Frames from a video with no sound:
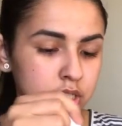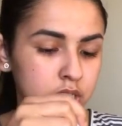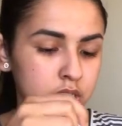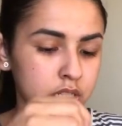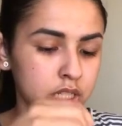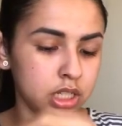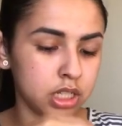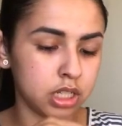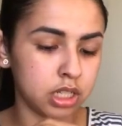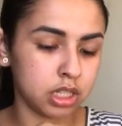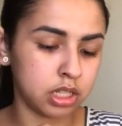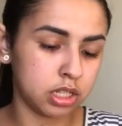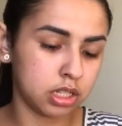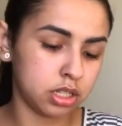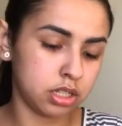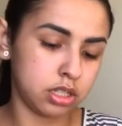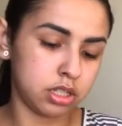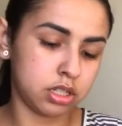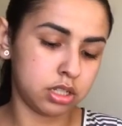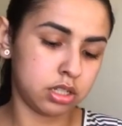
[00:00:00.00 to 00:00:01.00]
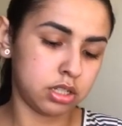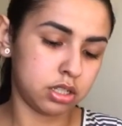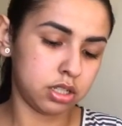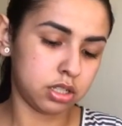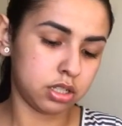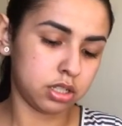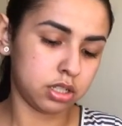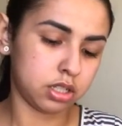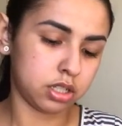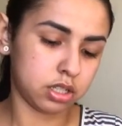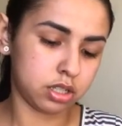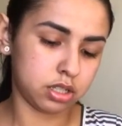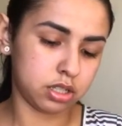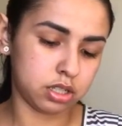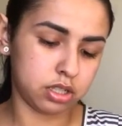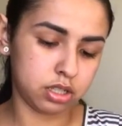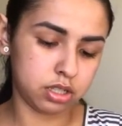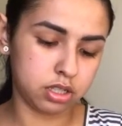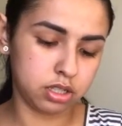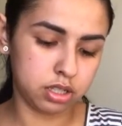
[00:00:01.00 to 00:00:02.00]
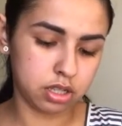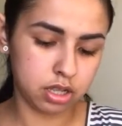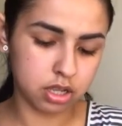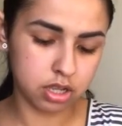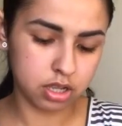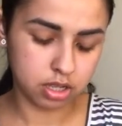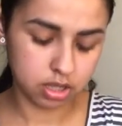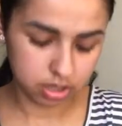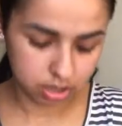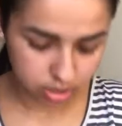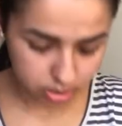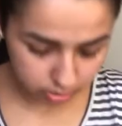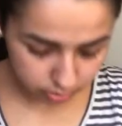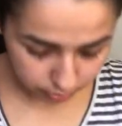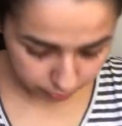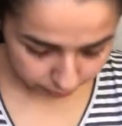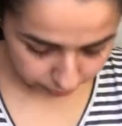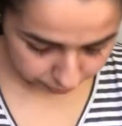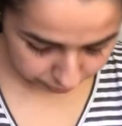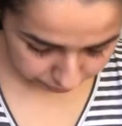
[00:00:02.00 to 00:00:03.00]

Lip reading: (no one is talking)